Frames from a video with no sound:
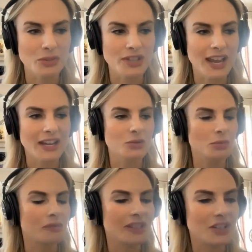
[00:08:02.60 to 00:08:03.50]
text
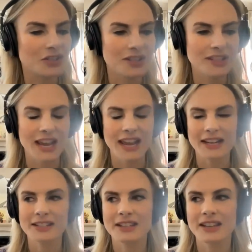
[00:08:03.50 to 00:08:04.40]
or a religious
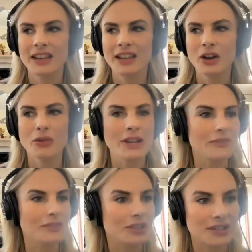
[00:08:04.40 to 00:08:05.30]
text, or
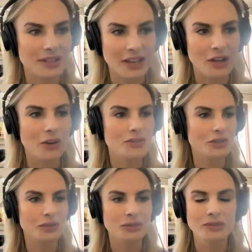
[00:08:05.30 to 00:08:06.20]
even just a
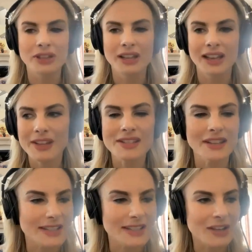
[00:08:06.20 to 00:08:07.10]
psychological
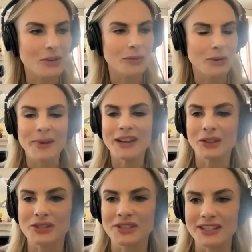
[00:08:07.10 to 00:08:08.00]
study or a
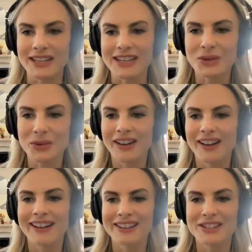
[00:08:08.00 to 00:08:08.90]
medical study, it's quite
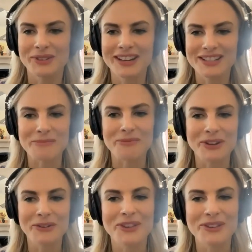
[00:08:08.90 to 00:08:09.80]
hard to actually
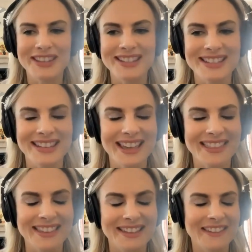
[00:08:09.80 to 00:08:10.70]
bring all those things
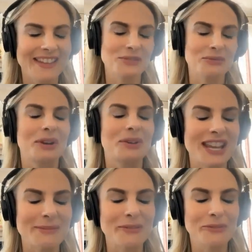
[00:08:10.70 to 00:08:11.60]
together. And that's what I was
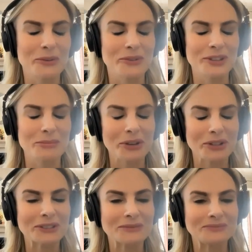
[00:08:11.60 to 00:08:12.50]
aiming for in the
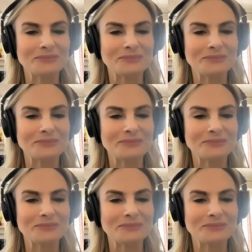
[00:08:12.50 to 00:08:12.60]
book.